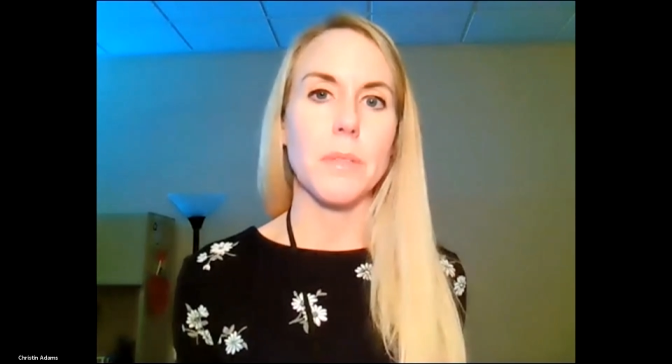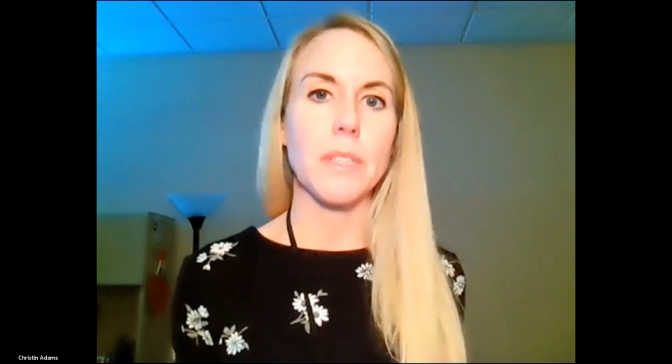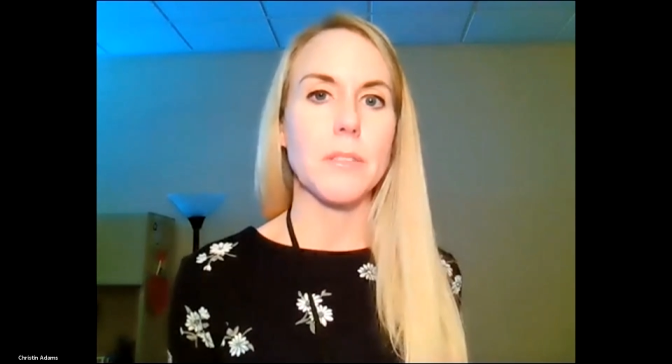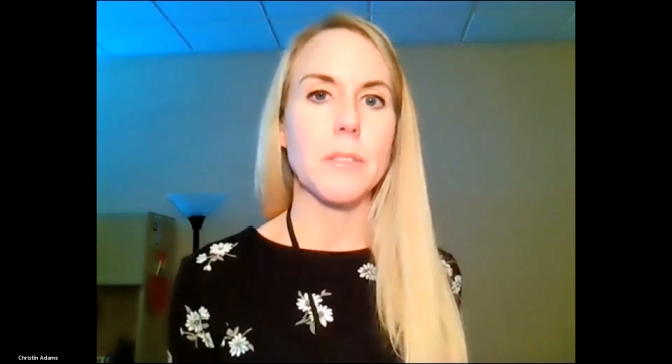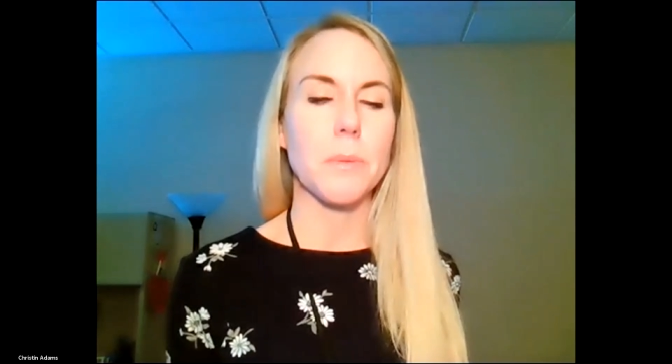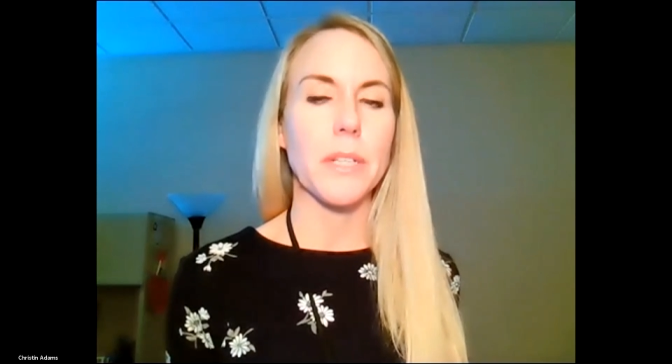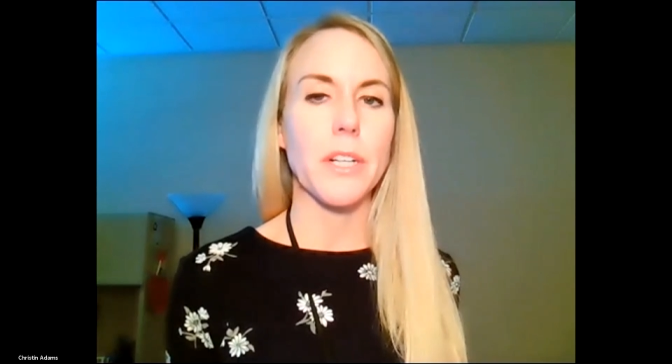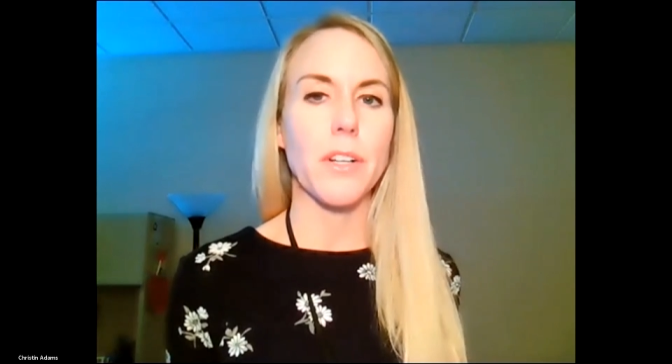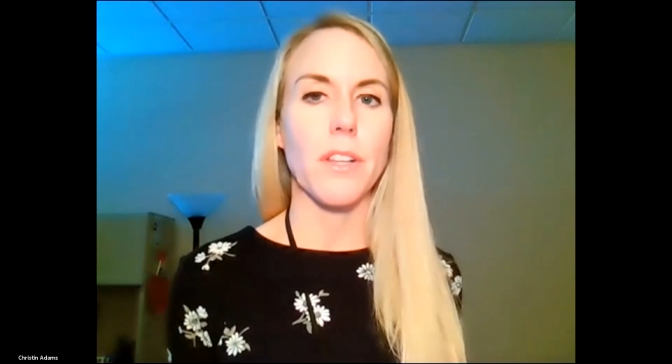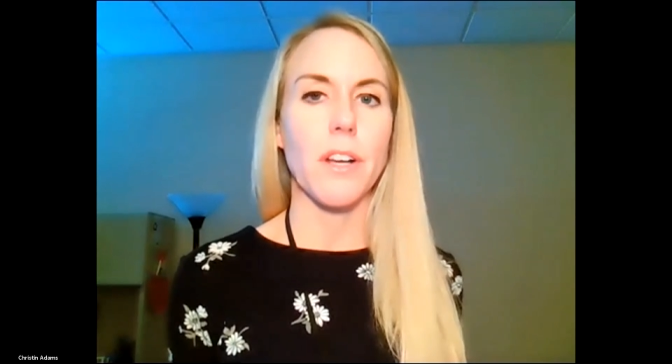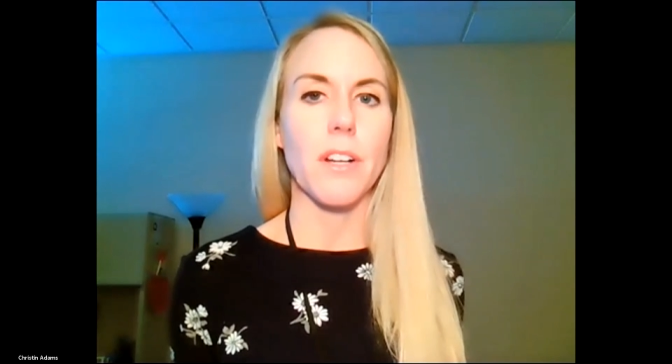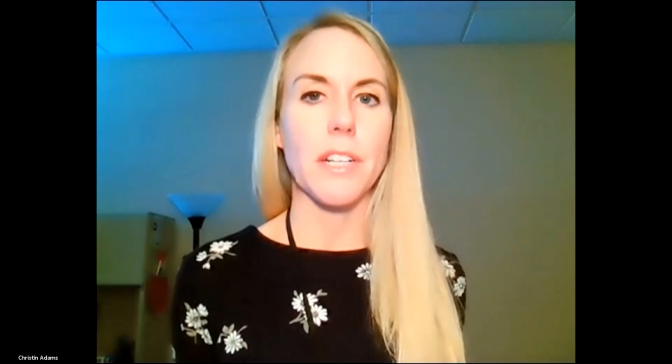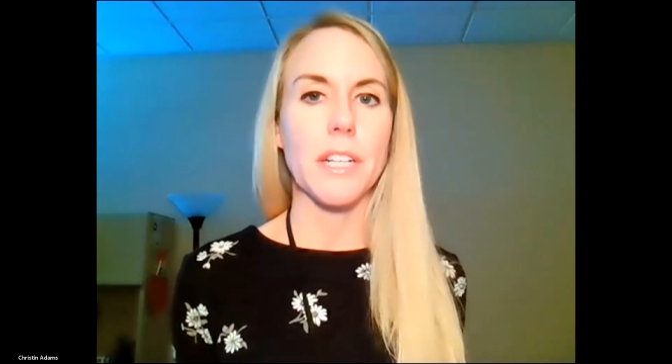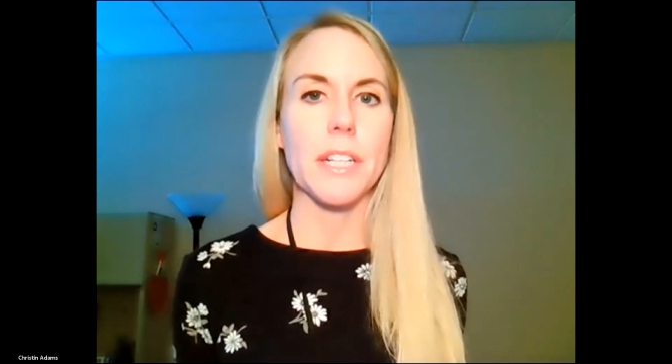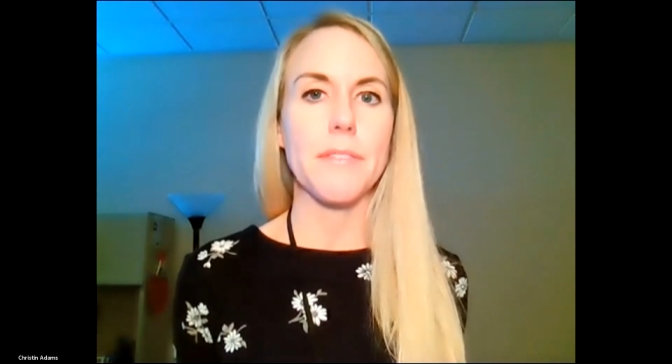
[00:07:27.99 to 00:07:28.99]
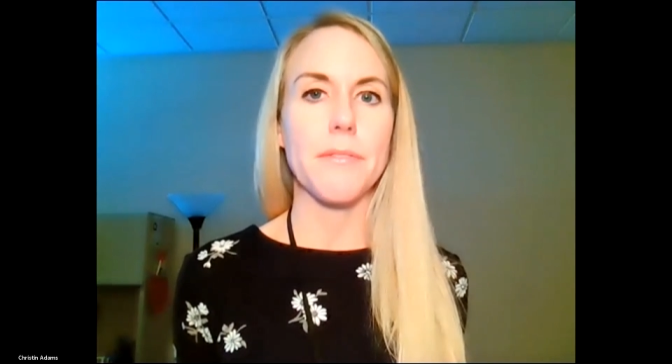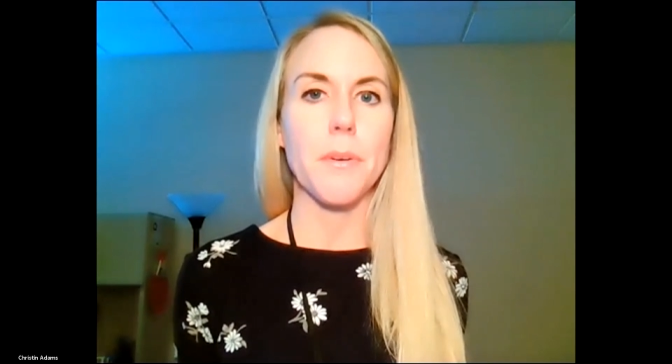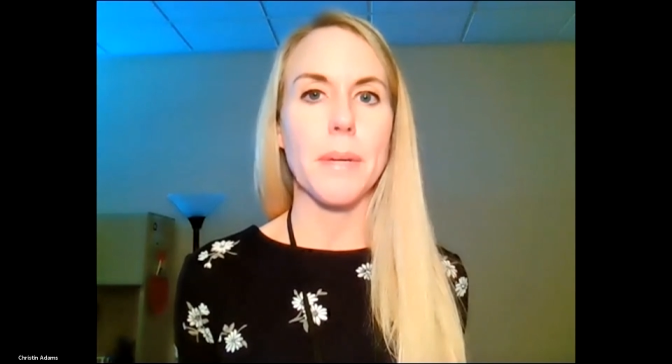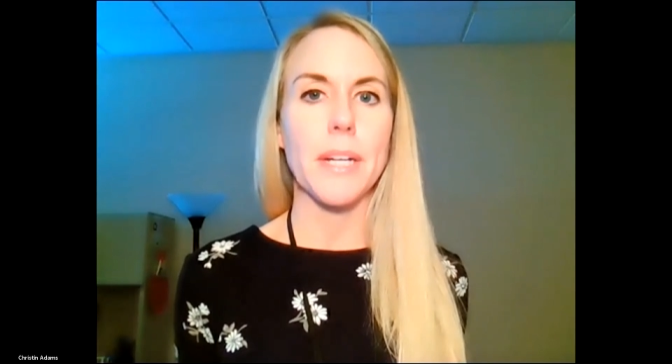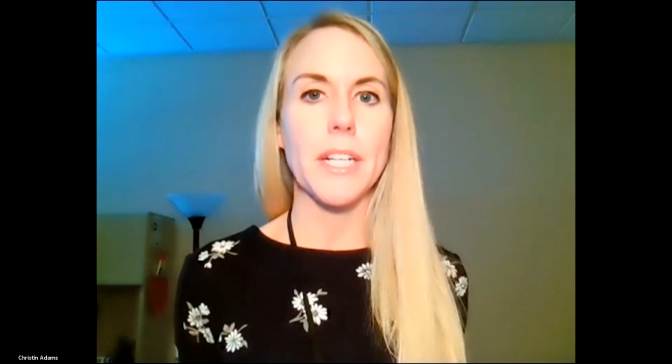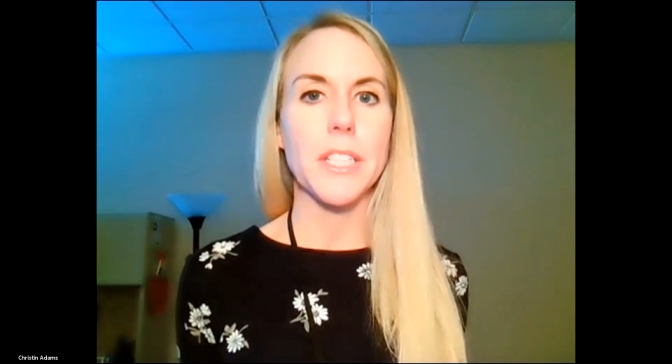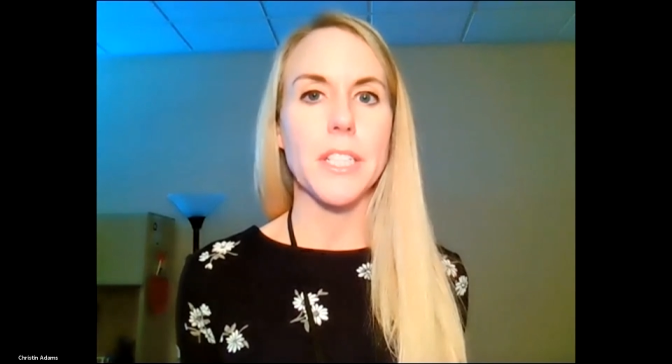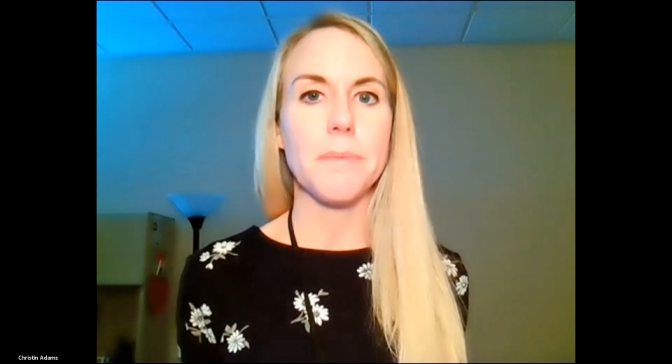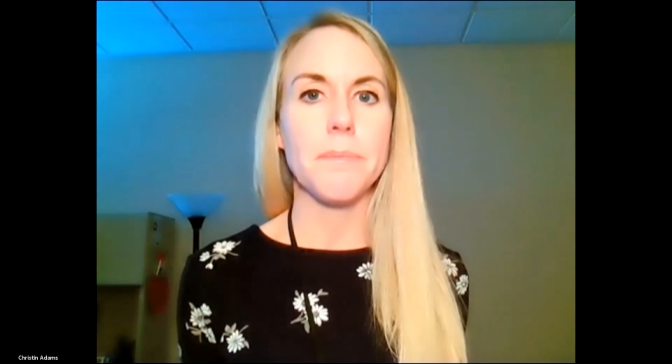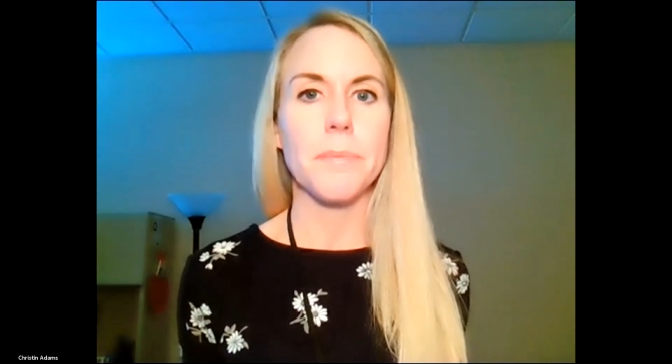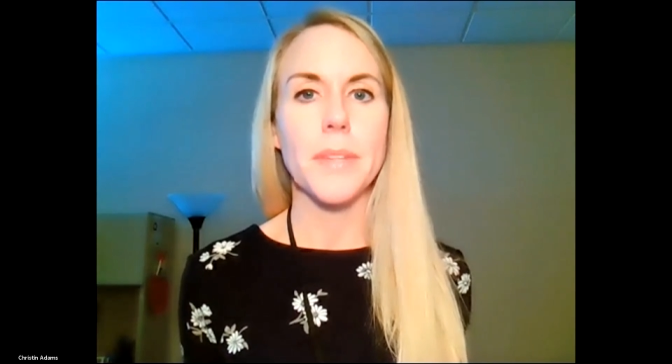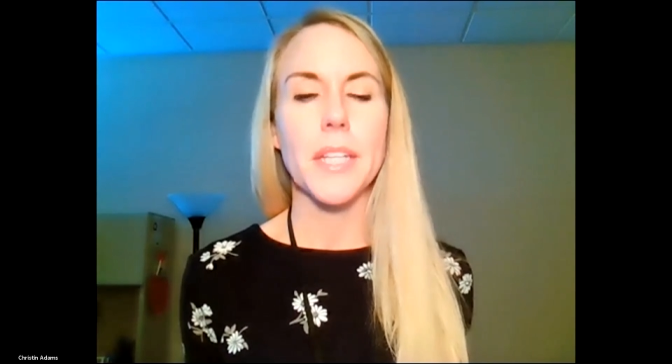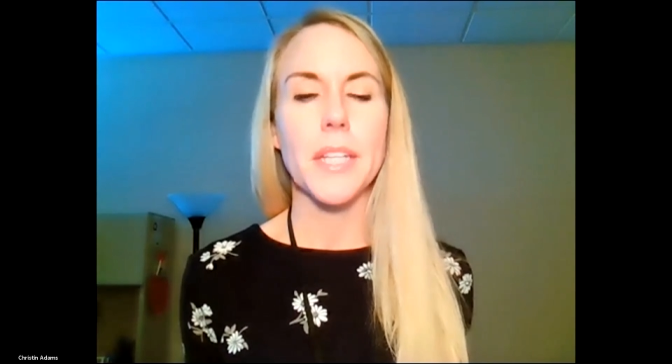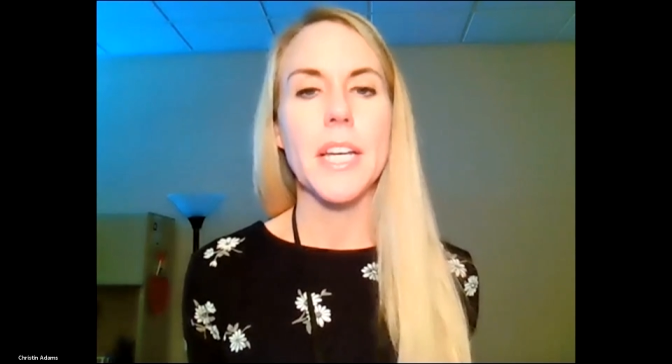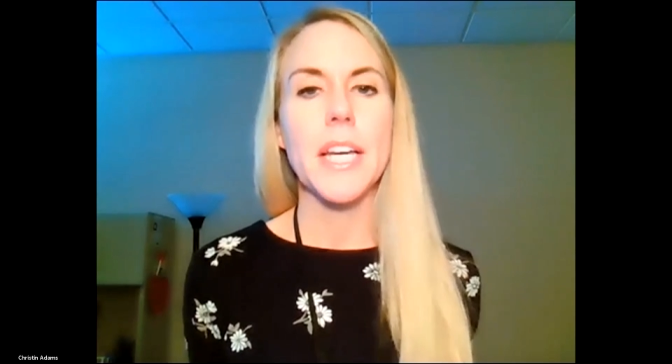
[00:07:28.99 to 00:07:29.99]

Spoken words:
please bring your login information.